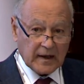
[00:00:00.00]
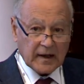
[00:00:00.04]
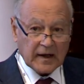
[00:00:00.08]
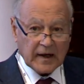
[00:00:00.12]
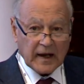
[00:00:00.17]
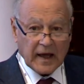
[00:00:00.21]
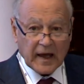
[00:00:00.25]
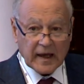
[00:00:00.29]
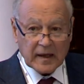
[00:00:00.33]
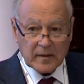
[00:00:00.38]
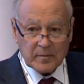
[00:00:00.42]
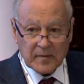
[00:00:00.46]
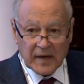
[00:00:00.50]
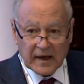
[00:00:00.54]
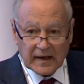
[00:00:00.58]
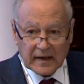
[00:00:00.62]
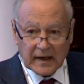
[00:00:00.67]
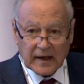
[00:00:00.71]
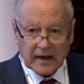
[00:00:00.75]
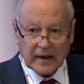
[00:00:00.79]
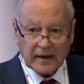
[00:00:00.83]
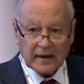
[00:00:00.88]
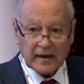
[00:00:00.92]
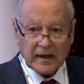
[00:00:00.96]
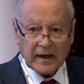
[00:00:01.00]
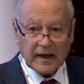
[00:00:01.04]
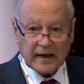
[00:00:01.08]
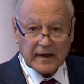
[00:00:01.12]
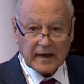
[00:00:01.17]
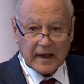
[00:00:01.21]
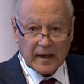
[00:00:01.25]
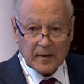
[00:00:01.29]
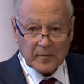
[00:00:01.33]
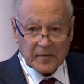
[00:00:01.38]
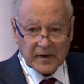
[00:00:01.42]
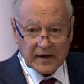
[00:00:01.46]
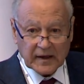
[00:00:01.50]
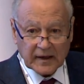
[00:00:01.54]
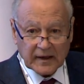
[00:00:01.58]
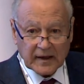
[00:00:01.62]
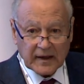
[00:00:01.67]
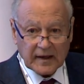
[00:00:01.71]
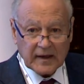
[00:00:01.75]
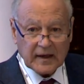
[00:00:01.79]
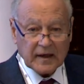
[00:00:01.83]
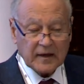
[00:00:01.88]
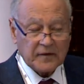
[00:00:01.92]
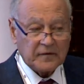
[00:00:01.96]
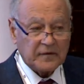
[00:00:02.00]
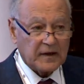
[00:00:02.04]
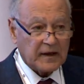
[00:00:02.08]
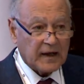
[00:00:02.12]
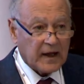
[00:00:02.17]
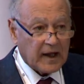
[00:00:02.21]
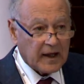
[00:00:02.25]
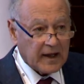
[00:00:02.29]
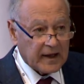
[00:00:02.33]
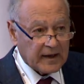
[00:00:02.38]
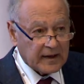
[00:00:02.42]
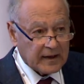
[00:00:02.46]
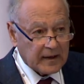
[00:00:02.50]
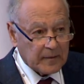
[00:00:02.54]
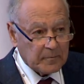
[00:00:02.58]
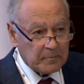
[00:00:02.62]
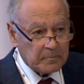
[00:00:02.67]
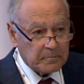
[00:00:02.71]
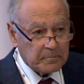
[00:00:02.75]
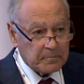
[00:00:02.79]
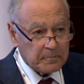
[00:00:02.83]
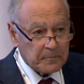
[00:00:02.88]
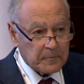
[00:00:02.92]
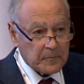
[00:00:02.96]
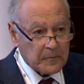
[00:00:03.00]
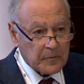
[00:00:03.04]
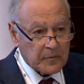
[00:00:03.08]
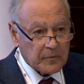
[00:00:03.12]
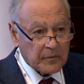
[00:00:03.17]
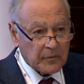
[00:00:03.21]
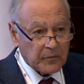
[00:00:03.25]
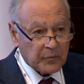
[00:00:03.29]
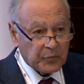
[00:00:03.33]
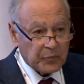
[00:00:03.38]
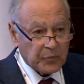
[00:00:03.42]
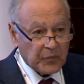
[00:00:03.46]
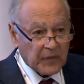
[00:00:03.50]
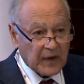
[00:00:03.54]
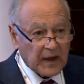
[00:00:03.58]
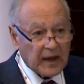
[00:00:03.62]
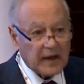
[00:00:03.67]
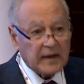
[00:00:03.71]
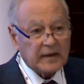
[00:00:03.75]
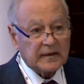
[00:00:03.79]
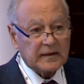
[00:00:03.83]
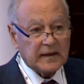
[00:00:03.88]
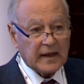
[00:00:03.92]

The US dominance of the world is over.